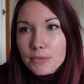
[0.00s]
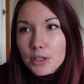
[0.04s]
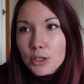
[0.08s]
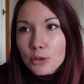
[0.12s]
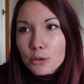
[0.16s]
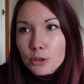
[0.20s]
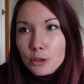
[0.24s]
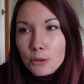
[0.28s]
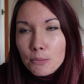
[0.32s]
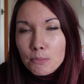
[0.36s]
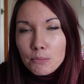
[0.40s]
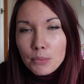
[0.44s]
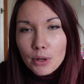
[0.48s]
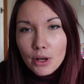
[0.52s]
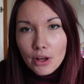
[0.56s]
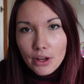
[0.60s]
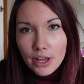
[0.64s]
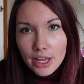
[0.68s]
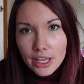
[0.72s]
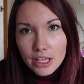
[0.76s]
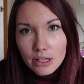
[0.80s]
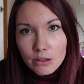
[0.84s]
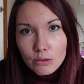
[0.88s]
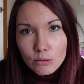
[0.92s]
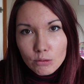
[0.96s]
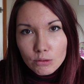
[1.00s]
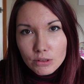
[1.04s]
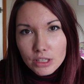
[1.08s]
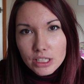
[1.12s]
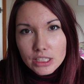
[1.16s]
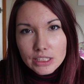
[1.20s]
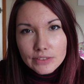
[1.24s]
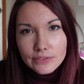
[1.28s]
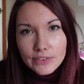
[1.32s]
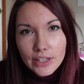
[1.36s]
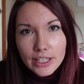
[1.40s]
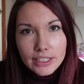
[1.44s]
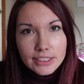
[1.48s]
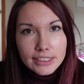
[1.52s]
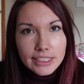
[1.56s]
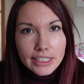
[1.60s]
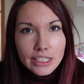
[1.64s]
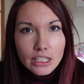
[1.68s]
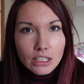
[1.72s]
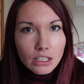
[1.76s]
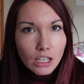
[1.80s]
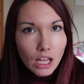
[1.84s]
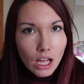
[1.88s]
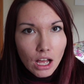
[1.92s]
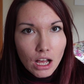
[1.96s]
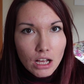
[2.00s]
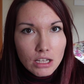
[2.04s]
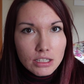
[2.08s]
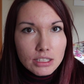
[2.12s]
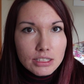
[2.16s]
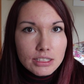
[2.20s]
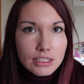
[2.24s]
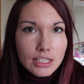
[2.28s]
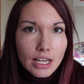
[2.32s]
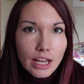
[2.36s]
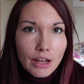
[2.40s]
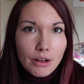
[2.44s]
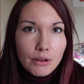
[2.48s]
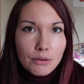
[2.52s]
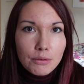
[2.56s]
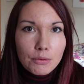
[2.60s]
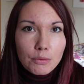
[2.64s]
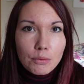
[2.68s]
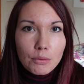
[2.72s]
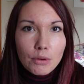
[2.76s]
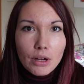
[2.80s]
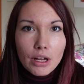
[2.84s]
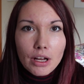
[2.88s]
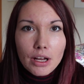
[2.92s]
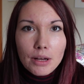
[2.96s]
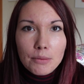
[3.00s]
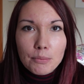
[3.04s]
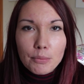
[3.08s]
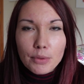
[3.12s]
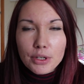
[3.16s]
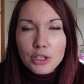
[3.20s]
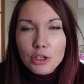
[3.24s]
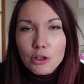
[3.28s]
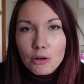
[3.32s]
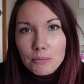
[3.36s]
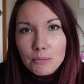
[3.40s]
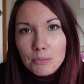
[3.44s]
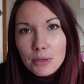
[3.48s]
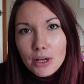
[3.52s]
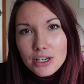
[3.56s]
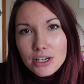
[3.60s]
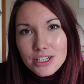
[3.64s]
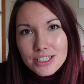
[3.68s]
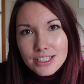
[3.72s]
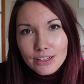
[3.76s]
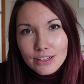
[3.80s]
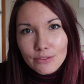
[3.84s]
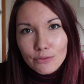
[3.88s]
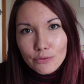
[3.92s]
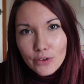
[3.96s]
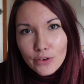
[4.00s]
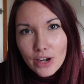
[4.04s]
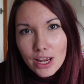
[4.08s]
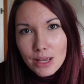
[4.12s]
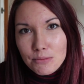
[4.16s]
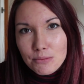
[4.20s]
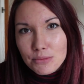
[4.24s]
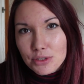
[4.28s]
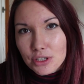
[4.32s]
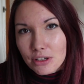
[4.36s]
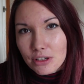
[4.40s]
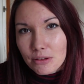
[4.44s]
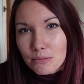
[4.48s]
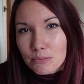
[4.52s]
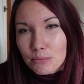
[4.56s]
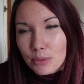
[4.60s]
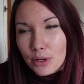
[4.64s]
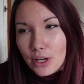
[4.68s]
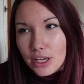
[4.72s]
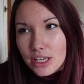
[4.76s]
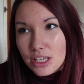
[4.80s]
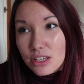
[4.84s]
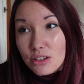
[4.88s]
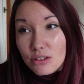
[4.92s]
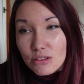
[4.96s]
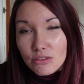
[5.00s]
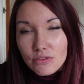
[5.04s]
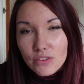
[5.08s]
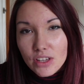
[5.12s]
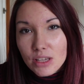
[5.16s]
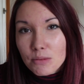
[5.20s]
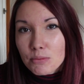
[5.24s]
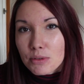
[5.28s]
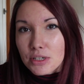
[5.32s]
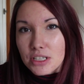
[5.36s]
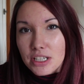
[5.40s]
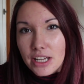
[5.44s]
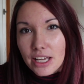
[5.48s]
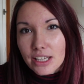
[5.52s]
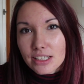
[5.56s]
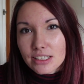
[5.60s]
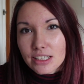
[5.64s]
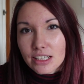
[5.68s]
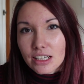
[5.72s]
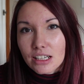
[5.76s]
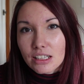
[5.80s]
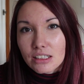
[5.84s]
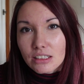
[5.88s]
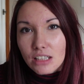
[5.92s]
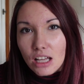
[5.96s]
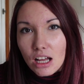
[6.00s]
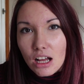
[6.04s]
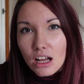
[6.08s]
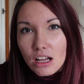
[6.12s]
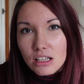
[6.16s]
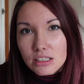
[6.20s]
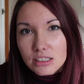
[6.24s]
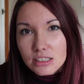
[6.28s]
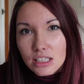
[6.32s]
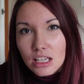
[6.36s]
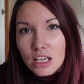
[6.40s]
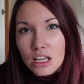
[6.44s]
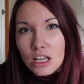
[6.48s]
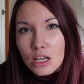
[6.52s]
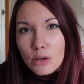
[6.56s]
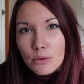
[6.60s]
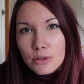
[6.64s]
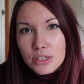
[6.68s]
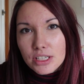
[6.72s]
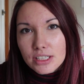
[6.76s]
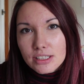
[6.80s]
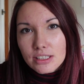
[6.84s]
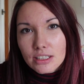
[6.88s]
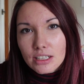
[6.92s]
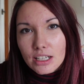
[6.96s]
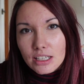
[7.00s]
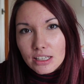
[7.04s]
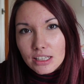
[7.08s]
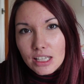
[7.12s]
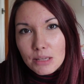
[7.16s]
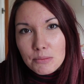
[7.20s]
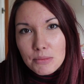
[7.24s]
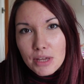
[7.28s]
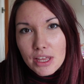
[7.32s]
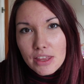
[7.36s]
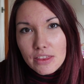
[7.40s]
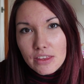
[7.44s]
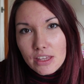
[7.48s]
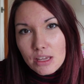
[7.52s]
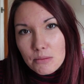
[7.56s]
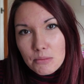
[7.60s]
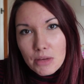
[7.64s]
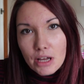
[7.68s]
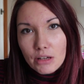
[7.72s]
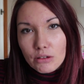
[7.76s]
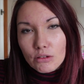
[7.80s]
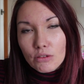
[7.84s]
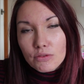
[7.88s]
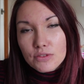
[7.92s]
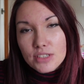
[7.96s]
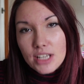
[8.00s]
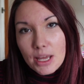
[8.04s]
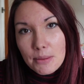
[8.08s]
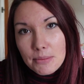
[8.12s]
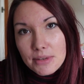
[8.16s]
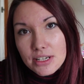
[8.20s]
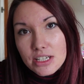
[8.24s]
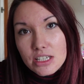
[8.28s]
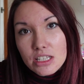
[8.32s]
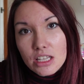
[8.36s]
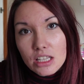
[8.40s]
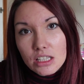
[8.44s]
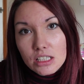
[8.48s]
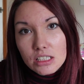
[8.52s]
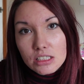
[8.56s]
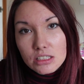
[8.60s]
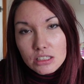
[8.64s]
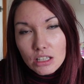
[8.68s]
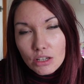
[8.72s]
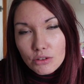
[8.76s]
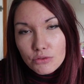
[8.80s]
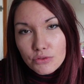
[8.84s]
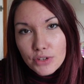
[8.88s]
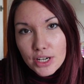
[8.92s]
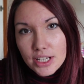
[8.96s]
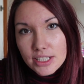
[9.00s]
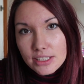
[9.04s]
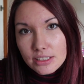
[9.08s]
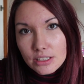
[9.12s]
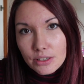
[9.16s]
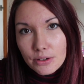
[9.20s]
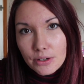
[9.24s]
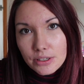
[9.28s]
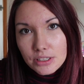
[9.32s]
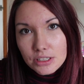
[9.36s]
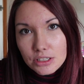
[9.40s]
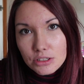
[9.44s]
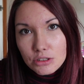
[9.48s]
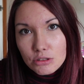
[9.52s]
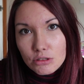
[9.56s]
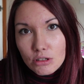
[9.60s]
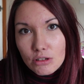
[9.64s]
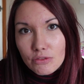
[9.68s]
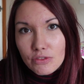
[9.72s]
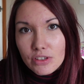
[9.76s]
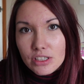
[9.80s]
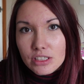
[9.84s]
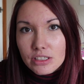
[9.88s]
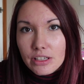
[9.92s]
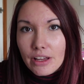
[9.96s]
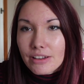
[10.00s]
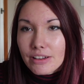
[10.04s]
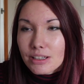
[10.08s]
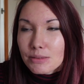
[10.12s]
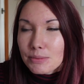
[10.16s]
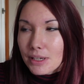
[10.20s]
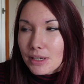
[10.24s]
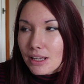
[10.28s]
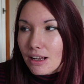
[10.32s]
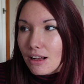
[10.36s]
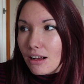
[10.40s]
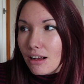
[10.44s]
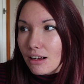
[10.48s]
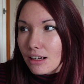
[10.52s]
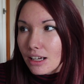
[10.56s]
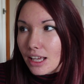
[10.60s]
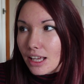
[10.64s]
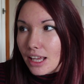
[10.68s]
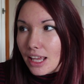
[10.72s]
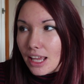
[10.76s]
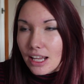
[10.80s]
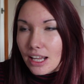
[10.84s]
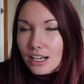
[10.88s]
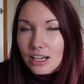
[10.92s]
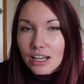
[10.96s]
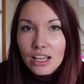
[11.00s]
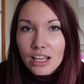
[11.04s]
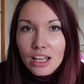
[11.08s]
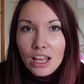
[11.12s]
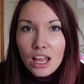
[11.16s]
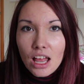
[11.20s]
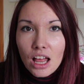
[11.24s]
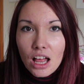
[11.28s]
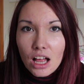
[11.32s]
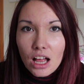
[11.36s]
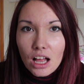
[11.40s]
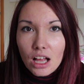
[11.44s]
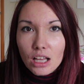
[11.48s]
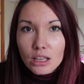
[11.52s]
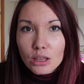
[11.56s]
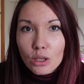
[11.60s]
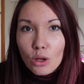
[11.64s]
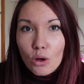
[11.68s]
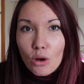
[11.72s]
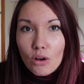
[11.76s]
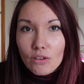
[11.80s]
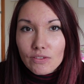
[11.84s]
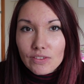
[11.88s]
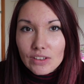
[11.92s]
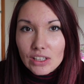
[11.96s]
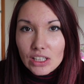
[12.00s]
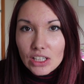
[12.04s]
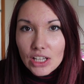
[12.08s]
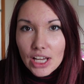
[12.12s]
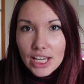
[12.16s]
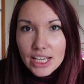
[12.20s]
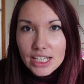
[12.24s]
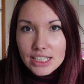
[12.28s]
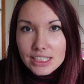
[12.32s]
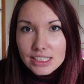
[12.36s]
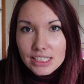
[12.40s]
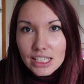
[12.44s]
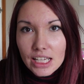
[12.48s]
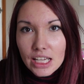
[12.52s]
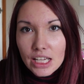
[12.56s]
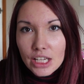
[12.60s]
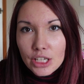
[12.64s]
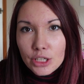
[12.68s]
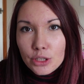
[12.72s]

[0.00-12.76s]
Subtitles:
You can buy all this fancy glass now. When you're purchasing frames, you can buy UV protected glass, which is going to limit the amount of damage that the sun rays are going to do if it's going to be hung in a lot of light.